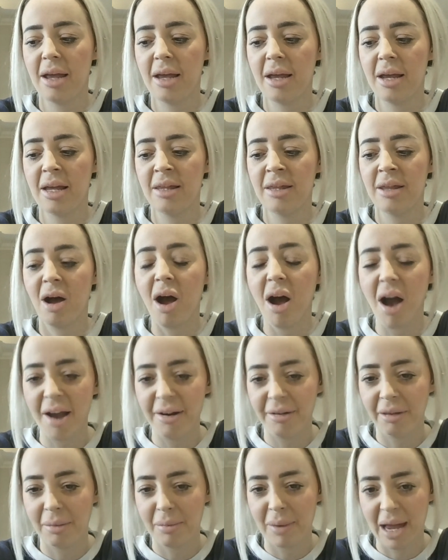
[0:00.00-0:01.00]
in the
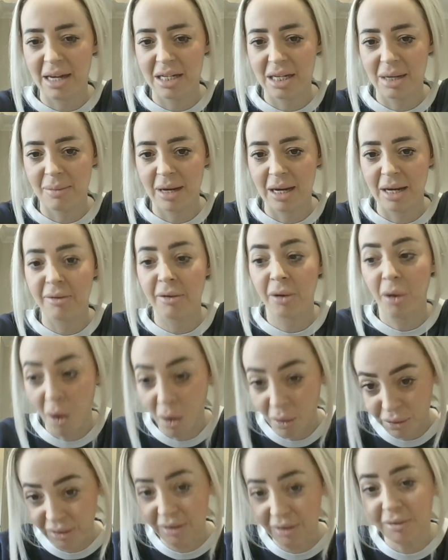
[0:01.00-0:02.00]
height of the pandemic. So
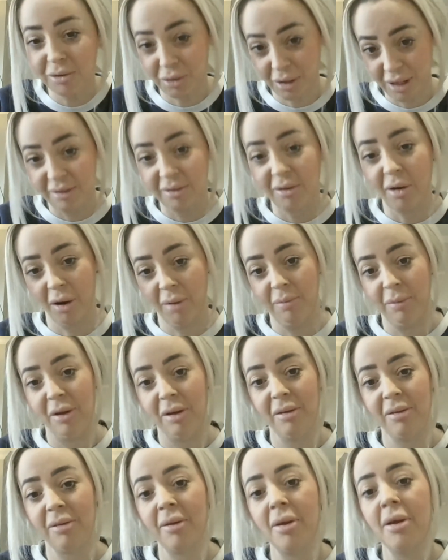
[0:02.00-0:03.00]
on the streets, homeless.